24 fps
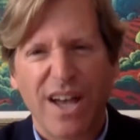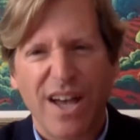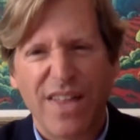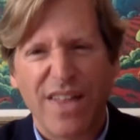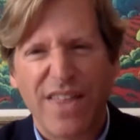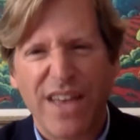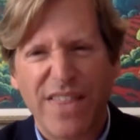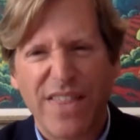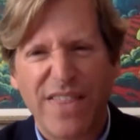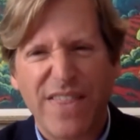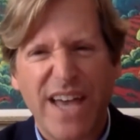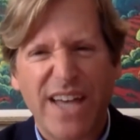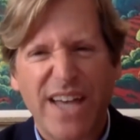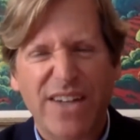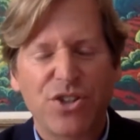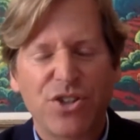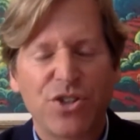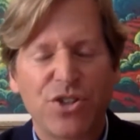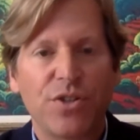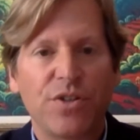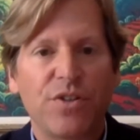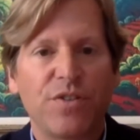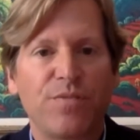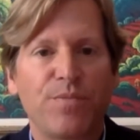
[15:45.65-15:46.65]
That
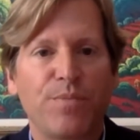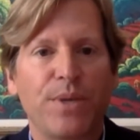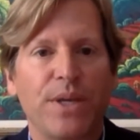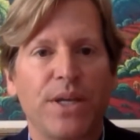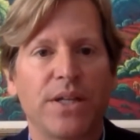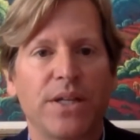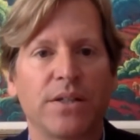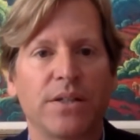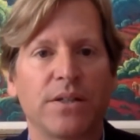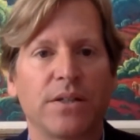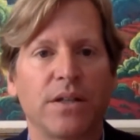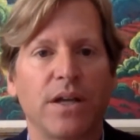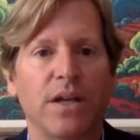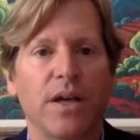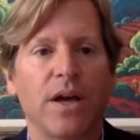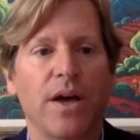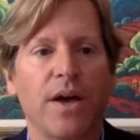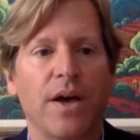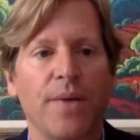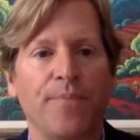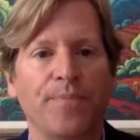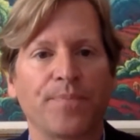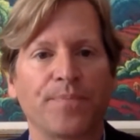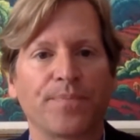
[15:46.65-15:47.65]
should have been,
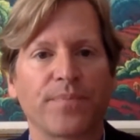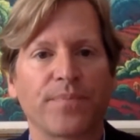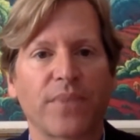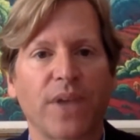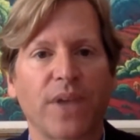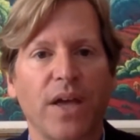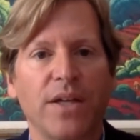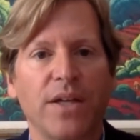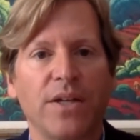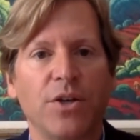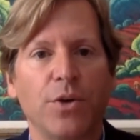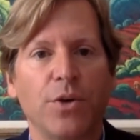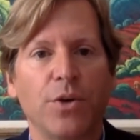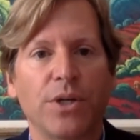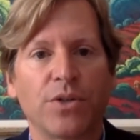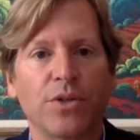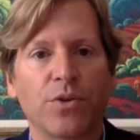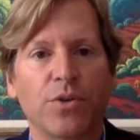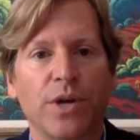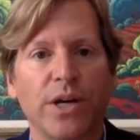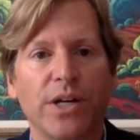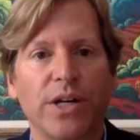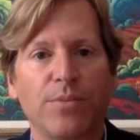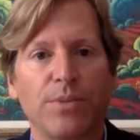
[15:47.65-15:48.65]
you know, an
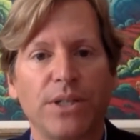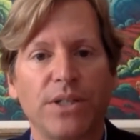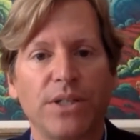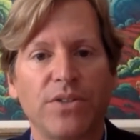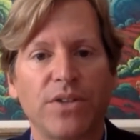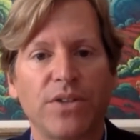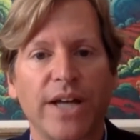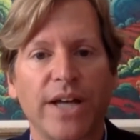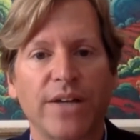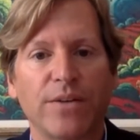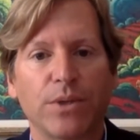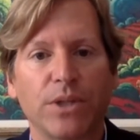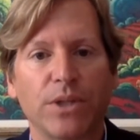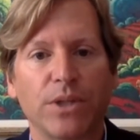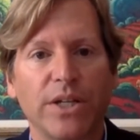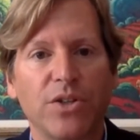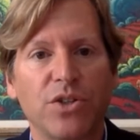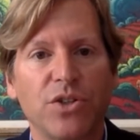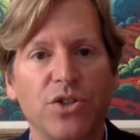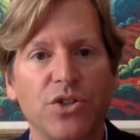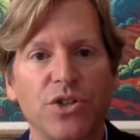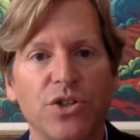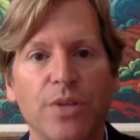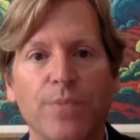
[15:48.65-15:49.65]
incredibly tight
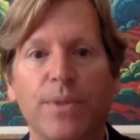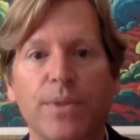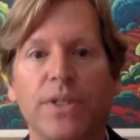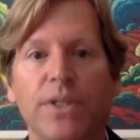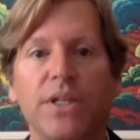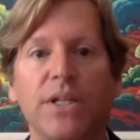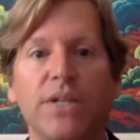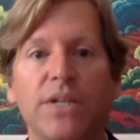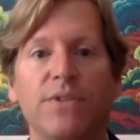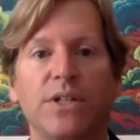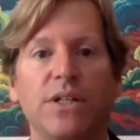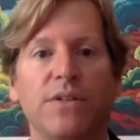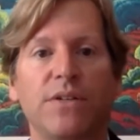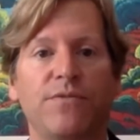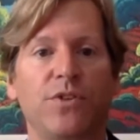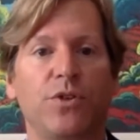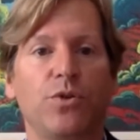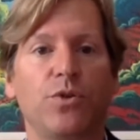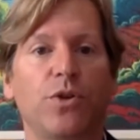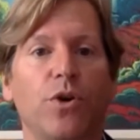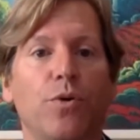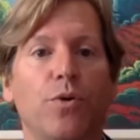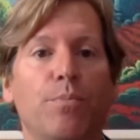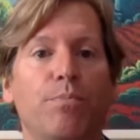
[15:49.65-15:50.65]
relationship. And even if you
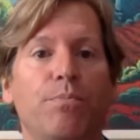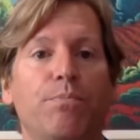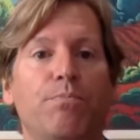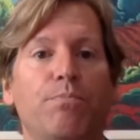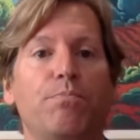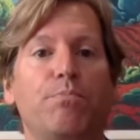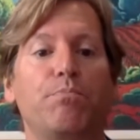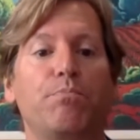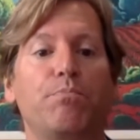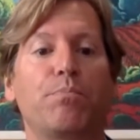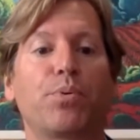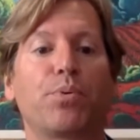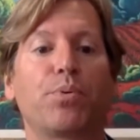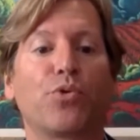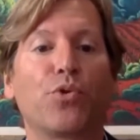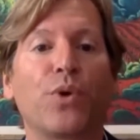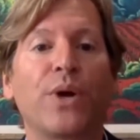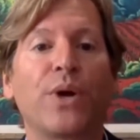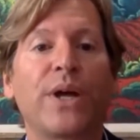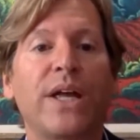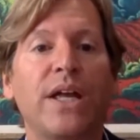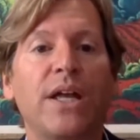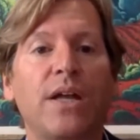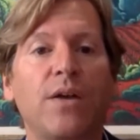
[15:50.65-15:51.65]
go
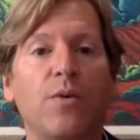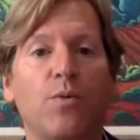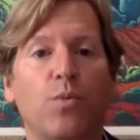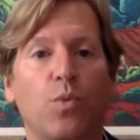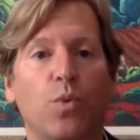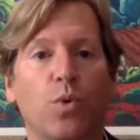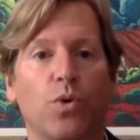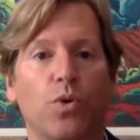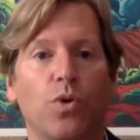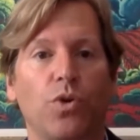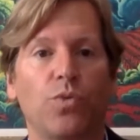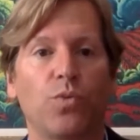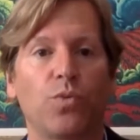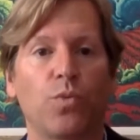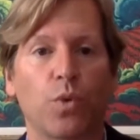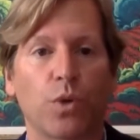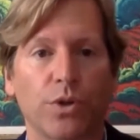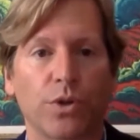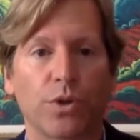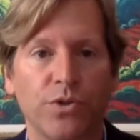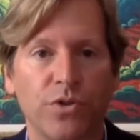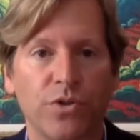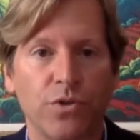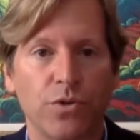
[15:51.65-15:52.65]
pre-World
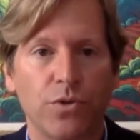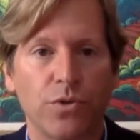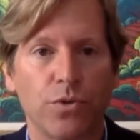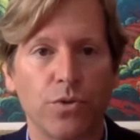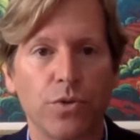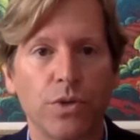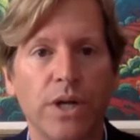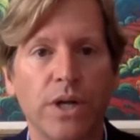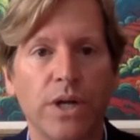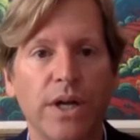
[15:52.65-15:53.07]
War II,